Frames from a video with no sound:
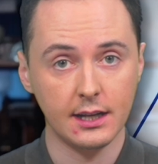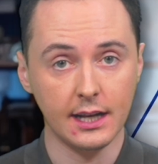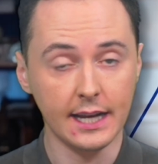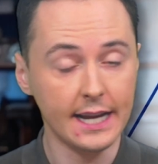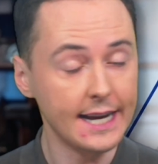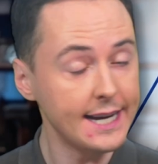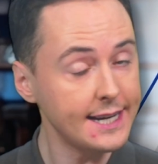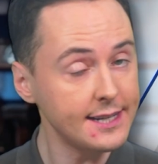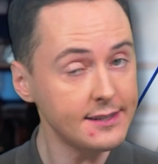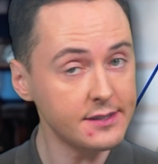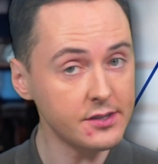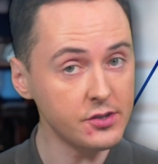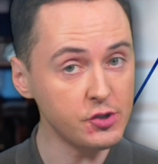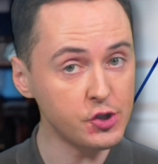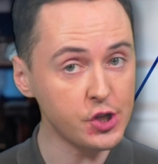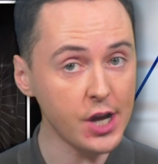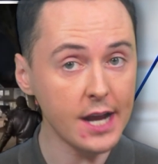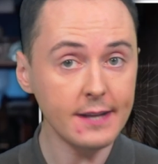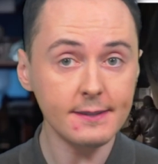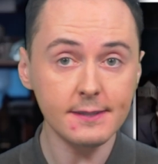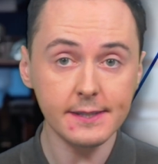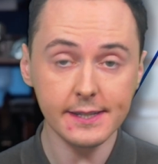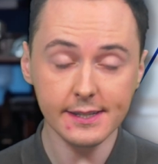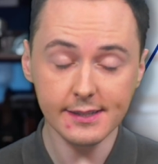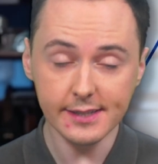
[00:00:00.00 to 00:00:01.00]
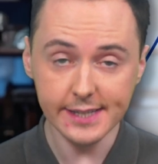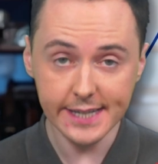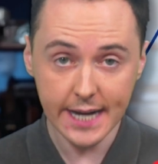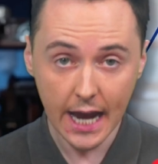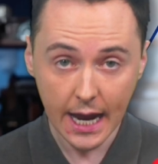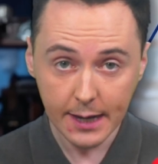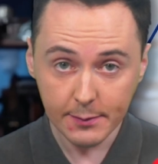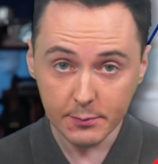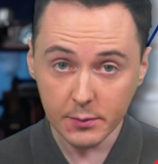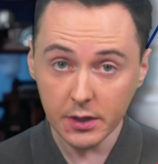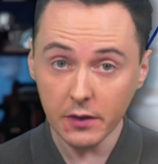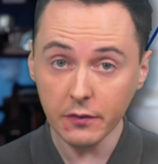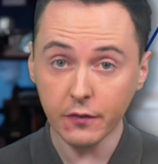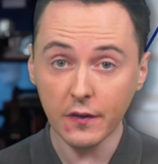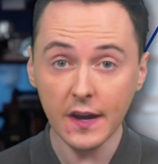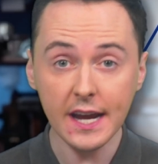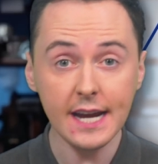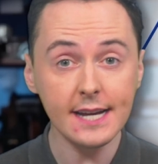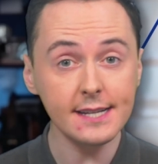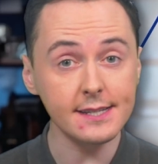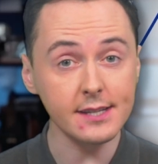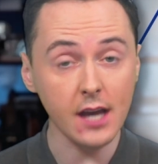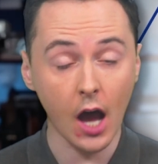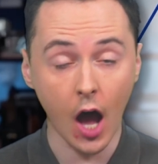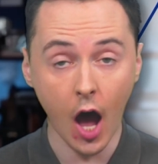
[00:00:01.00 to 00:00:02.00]
Ladies and gents, it's time to
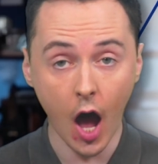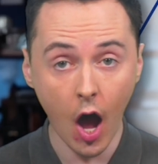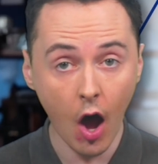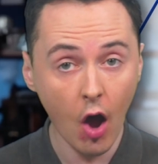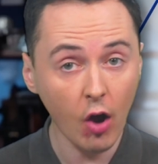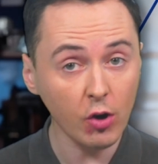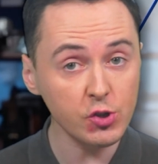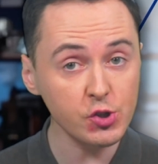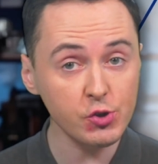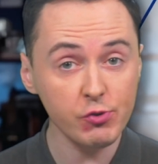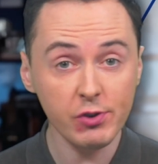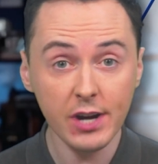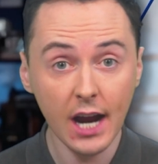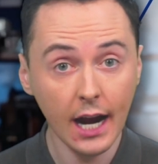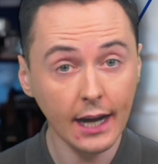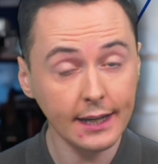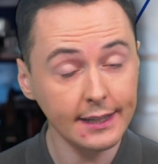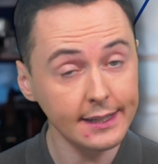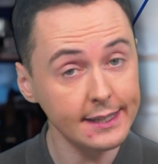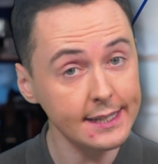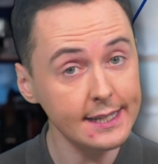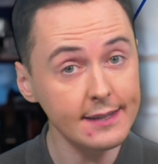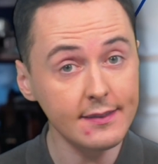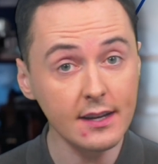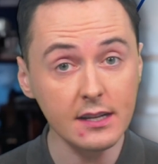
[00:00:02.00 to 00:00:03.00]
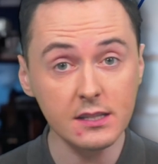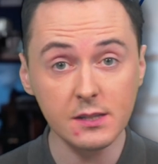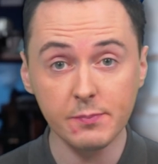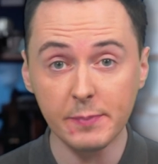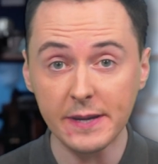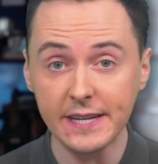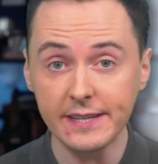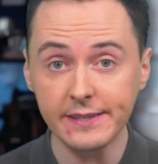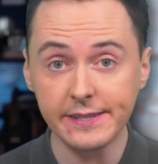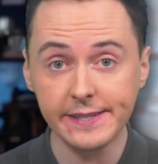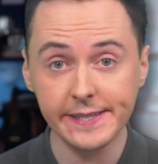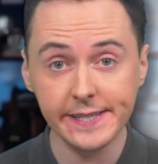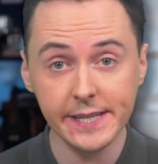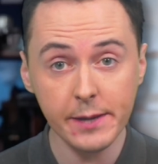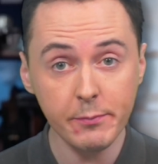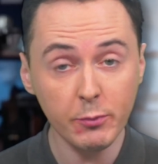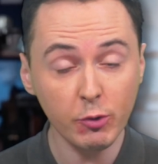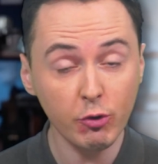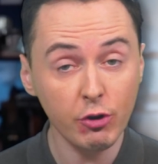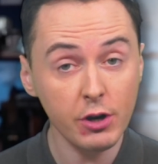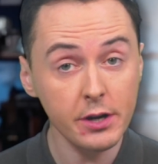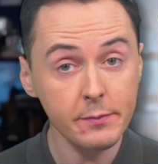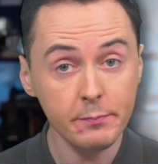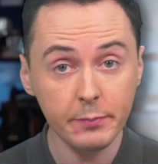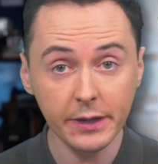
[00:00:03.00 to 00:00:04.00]
face a harsh reality that's been
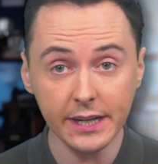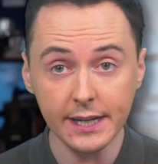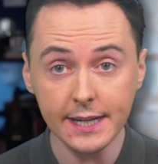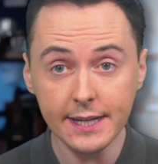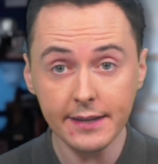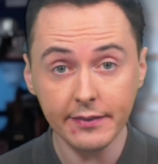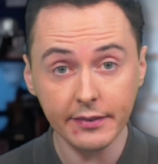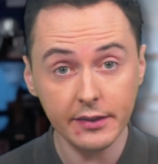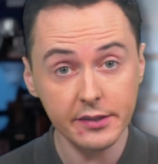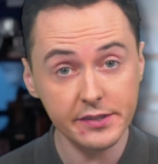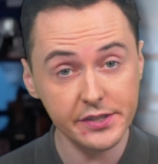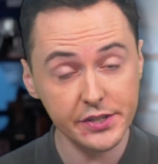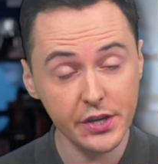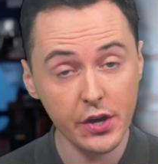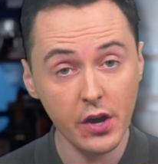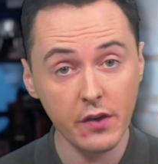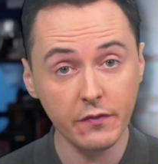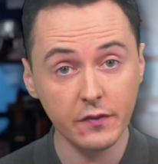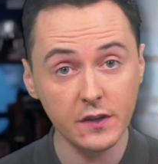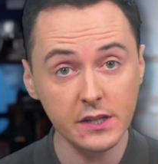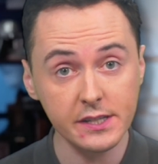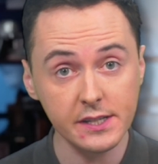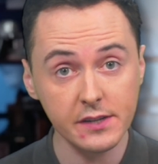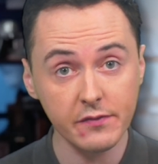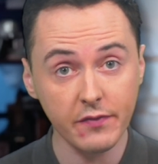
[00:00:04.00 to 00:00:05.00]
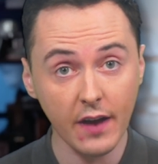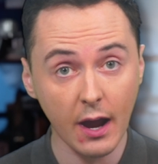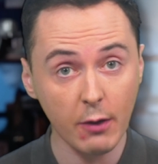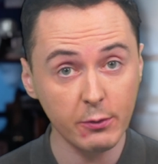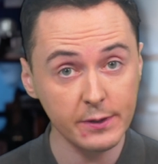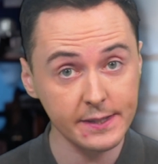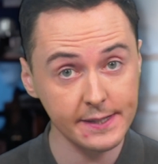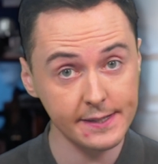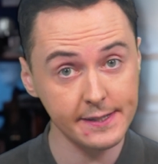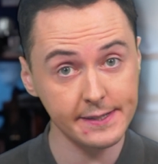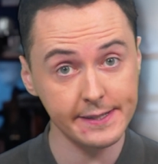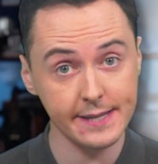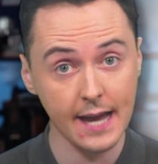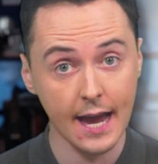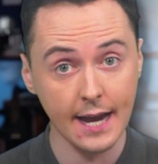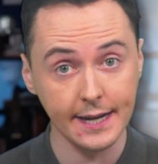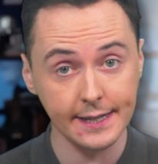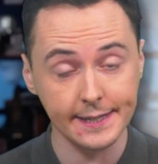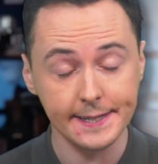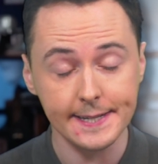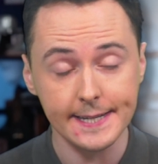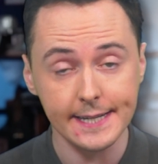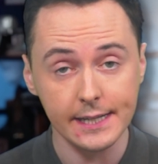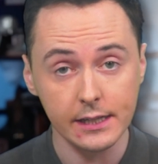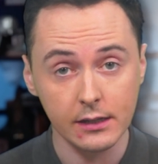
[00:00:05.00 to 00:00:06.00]
simmering beneath the surface of our
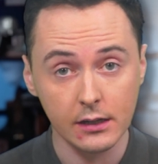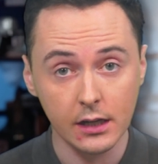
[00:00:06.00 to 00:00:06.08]
society.